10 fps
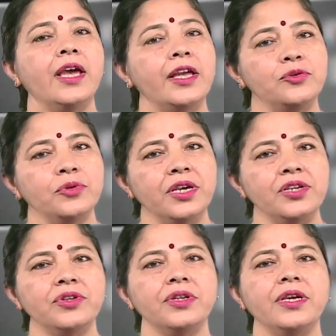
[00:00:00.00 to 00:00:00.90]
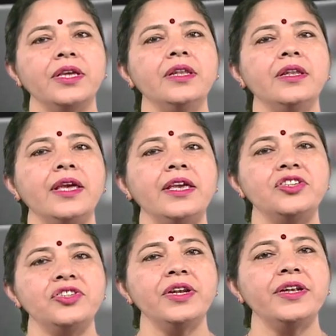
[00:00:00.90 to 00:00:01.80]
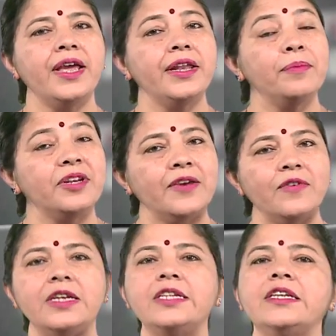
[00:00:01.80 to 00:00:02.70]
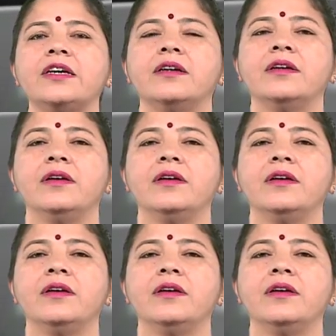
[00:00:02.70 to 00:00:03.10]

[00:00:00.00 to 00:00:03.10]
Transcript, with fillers: education in ancient and medieval India.